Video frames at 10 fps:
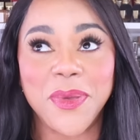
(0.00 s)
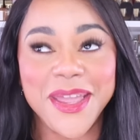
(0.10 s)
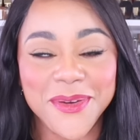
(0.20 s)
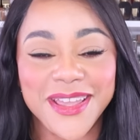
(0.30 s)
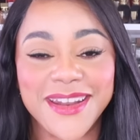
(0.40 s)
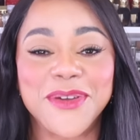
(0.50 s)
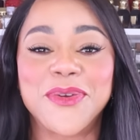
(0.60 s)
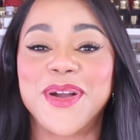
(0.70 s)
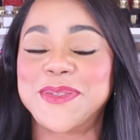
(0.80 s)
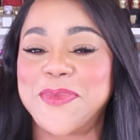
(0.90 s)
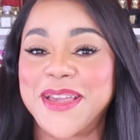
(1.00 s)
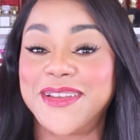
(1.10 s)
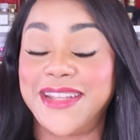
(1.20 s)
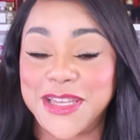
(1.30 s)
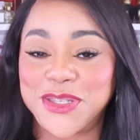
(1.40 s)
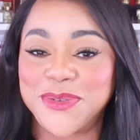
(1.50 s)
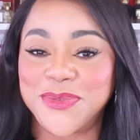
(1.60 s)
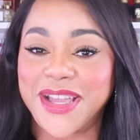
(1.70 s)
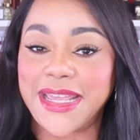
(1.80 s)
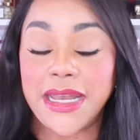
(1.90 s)
period, across my collection
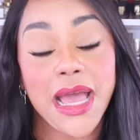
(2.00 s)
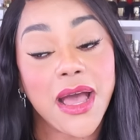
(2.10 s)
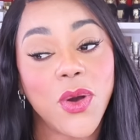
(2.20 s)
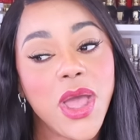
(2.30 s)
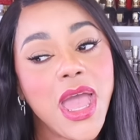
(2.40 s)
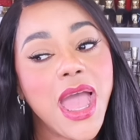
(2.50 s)
right now.